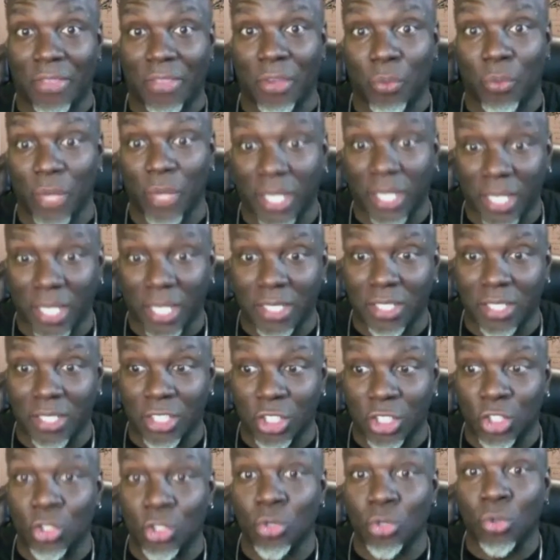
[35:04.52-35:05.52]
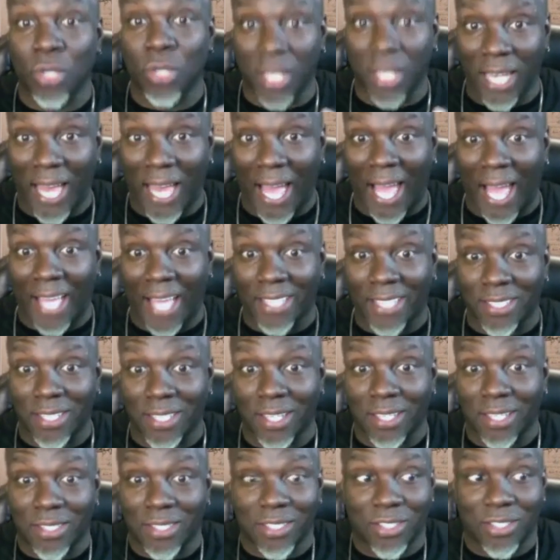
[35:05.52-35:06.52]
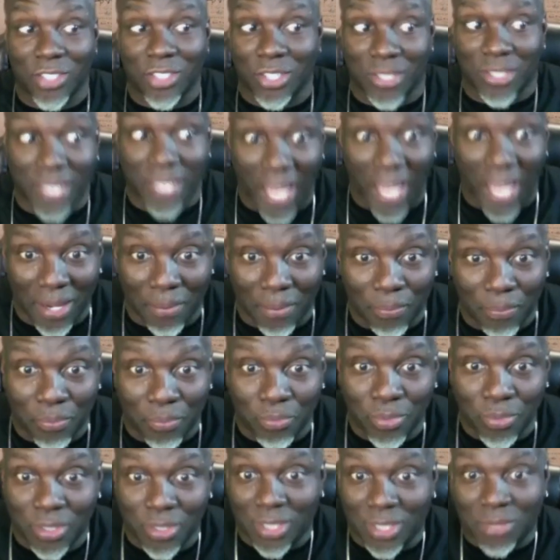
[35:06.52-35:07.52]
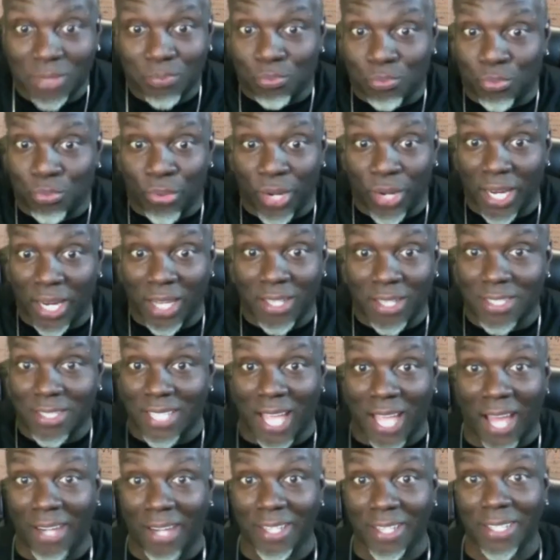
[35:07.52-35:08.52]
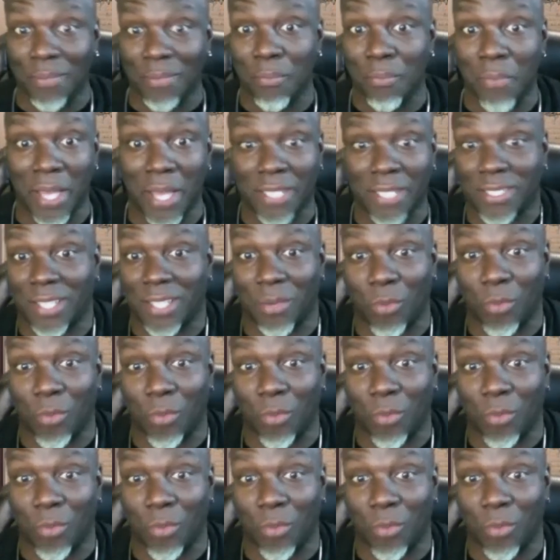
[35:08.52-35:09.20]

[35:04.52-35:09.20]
and we can utilize to just kind of bring us out of the mess that we're